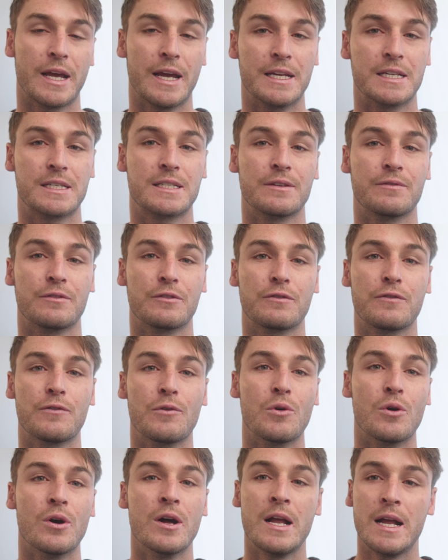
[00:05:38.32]
a7
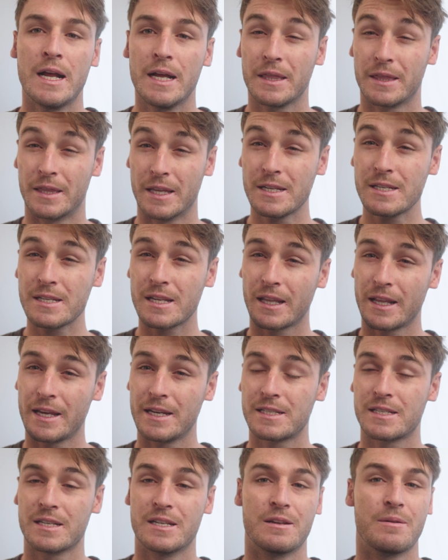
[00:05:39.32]
IV, this
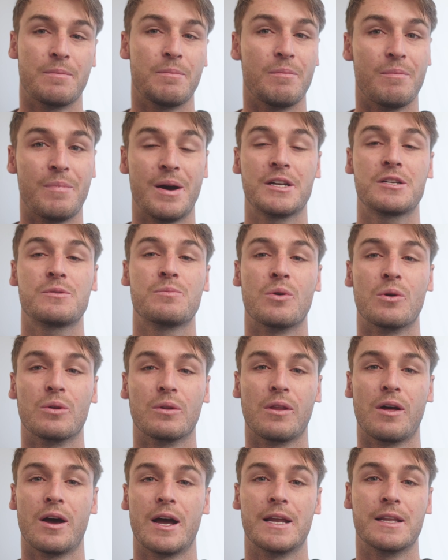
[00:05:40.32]
lets in much
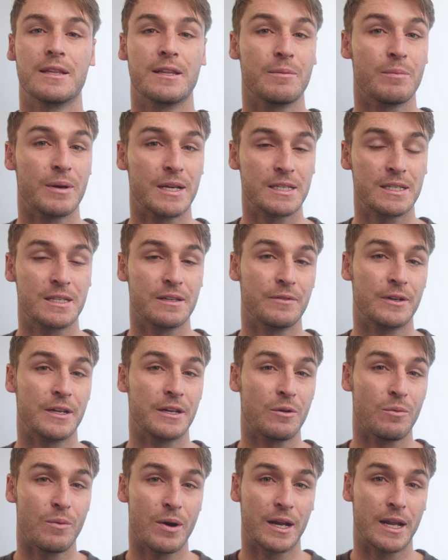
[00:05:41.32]
more light than my
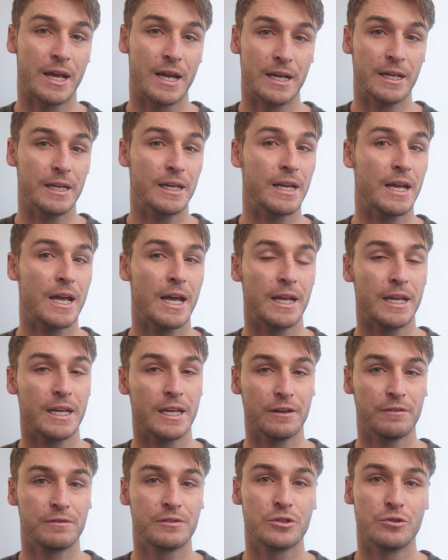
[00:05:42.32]
70-180 at
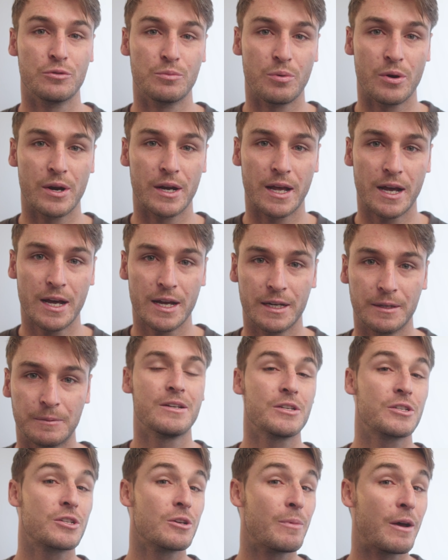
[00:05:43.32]
f2.8.
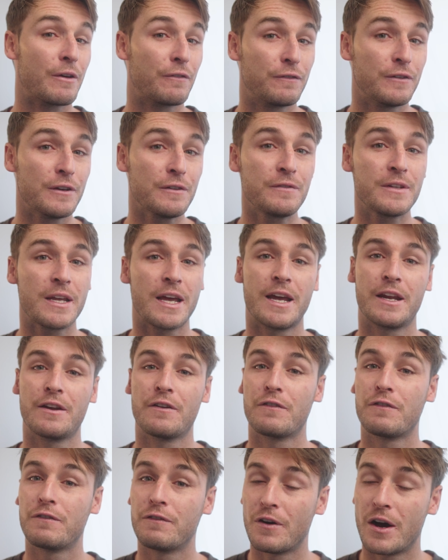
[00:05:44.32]
So my fifth
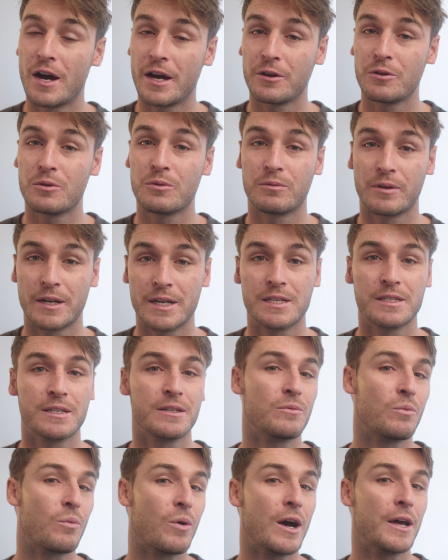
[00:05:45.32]
and final
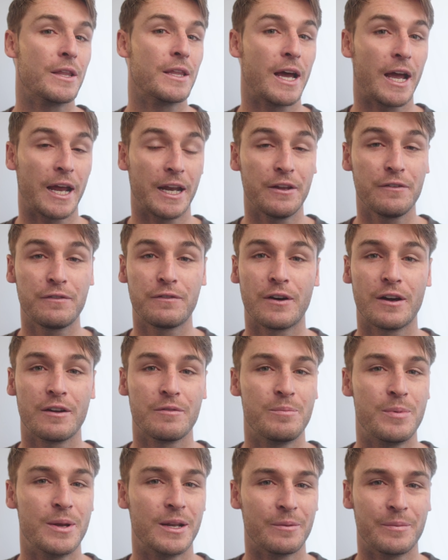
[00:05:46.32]
reason why the
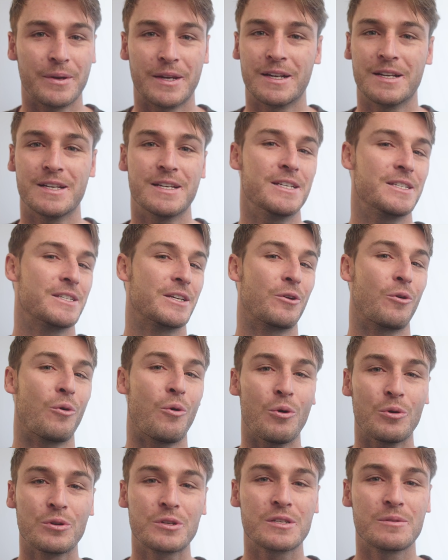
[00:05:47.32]
85mm is an
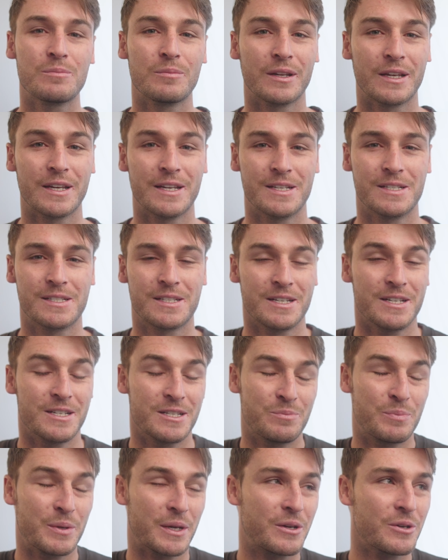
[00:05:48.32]
awesome lens
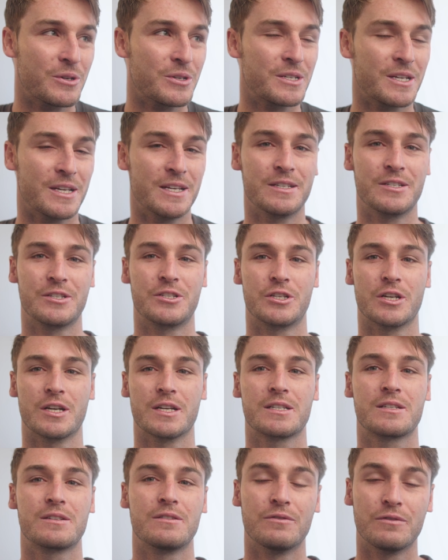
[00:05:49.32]
is because it's
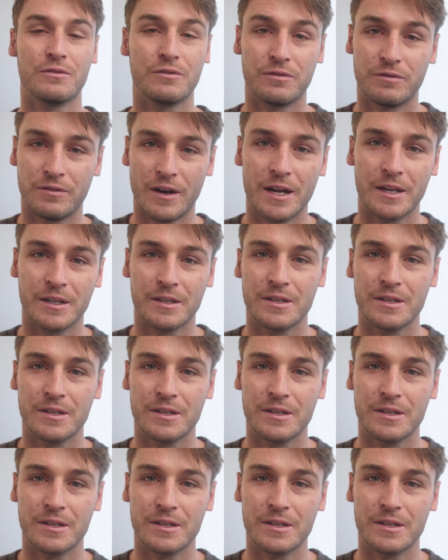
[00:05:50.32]
just fun.